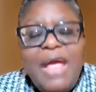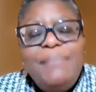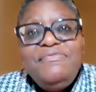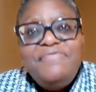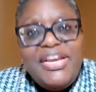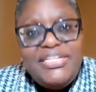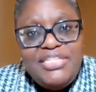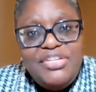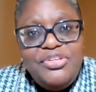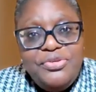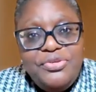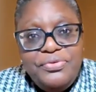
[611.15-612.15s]
I'm
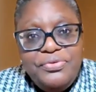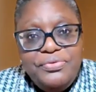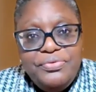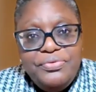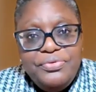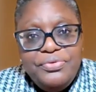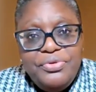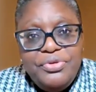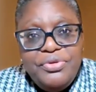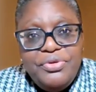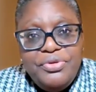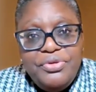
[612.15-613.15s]
inviting you
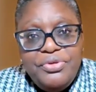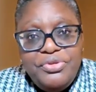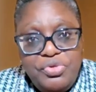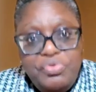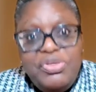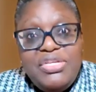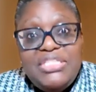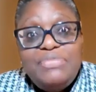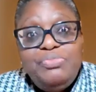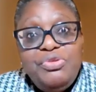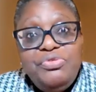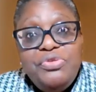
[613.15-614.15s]
during
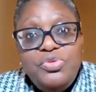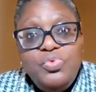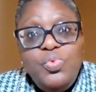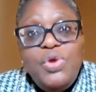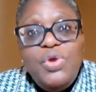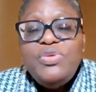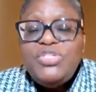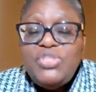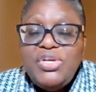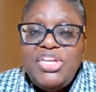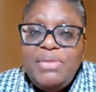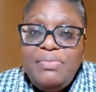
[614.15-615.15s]
this period where we're
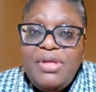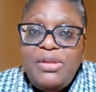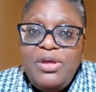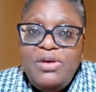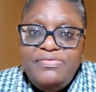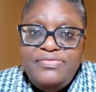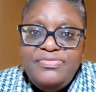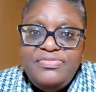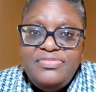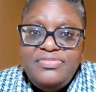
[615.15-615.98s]
talking about love